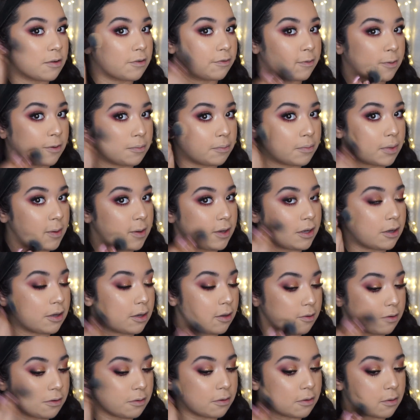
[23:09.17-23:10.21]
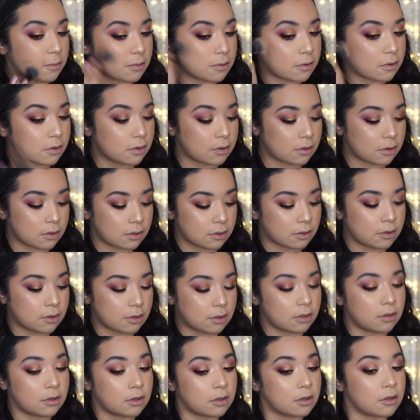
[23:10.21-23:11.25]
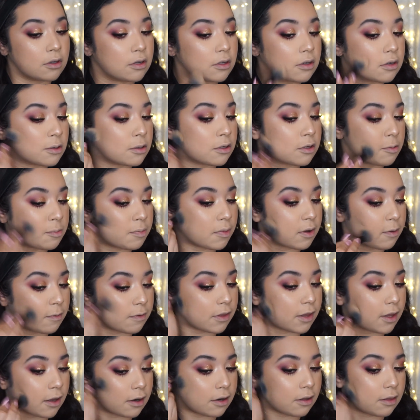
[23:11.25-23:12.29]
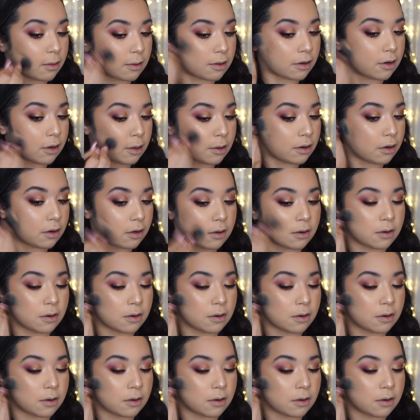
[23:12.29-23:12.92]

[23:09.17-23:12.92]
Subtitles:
from baking. Just buff that in there.